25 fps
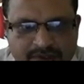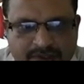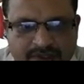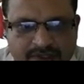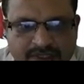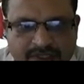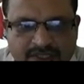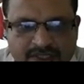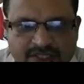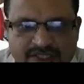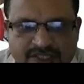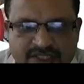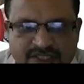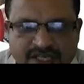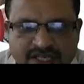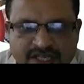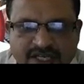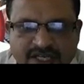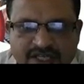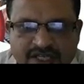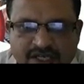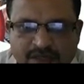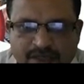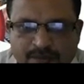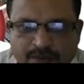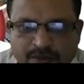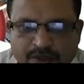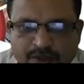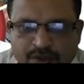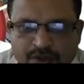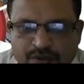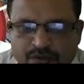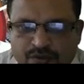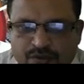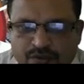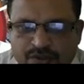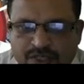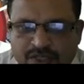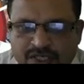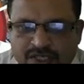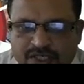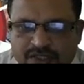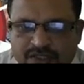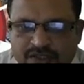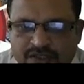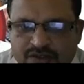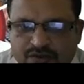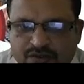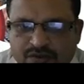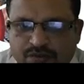A desired area for two
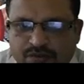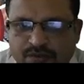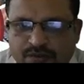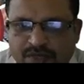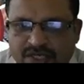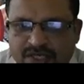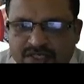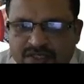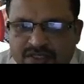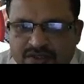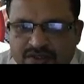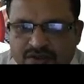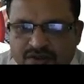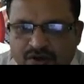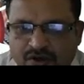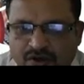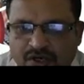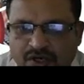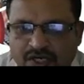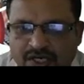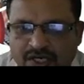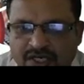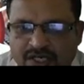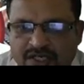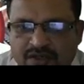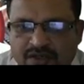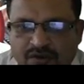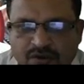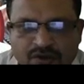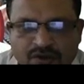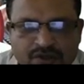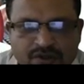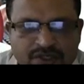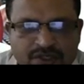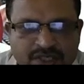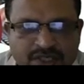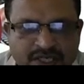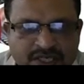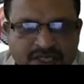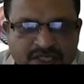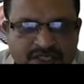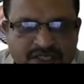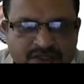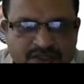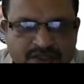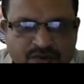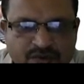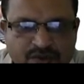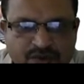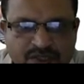gears to mesh on an involute gear
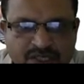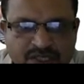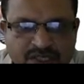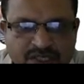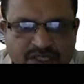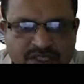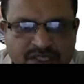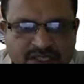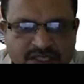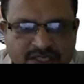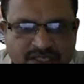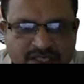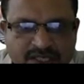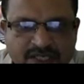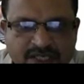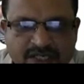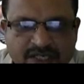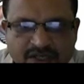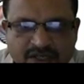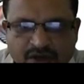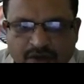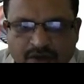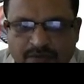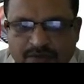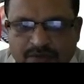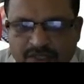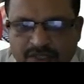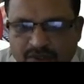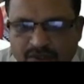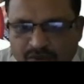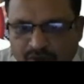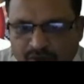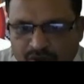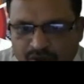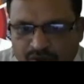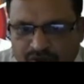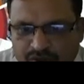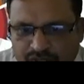is only area of the involute